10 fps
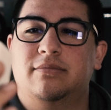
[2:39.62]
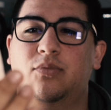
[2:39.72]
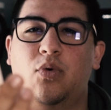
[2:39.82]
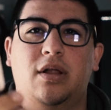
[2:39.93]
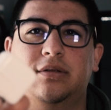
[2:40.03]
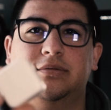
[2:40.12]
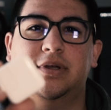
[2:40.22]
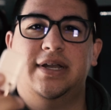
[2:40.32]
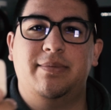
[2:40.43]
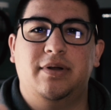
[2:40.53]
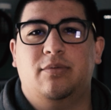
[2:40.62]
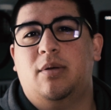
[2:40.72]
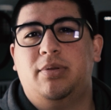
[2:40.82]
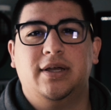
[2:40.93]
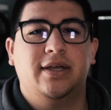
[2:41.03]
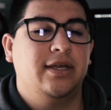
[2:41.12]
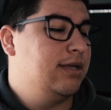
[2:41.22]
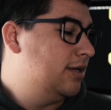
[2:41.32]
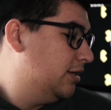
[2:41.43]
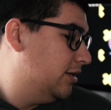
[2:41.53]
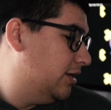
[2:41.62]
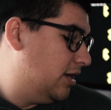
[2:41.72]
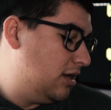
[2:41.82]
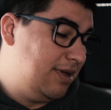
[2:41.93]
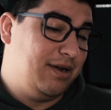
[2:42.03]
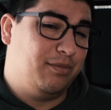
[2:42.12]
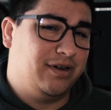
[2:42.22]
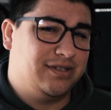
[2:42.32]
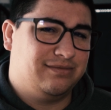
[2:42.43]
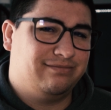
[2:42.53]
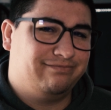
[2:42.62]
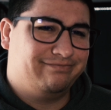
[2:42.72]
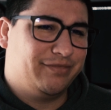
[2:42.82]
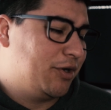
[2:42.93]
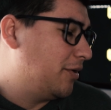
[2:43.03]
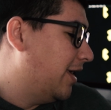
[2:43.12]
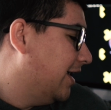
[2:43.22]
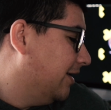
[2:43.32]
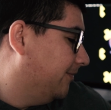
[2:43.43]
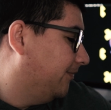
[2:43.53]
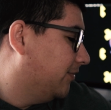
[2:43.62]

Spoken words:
wall adapter, wall plug, and it works great.